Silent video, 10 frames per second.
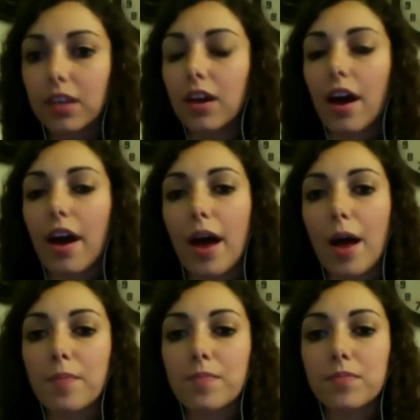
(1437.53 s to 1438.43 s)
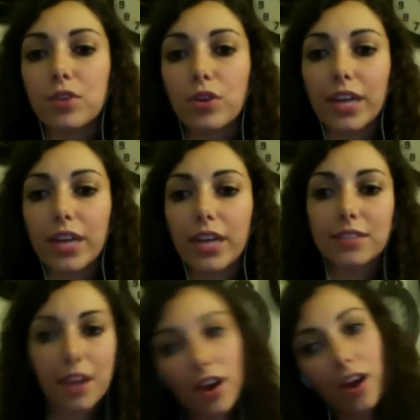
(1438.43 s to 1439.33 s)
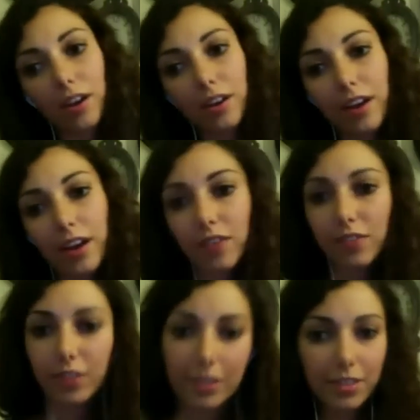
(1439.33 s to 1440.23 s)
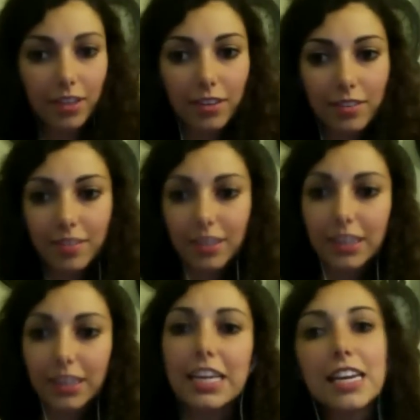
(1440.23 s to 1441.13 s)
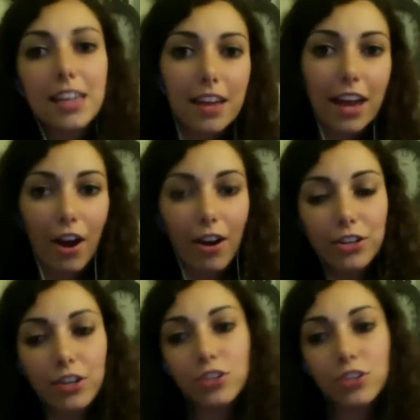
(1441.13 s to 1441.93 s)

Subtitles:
So like Sarah kind of is a leany character,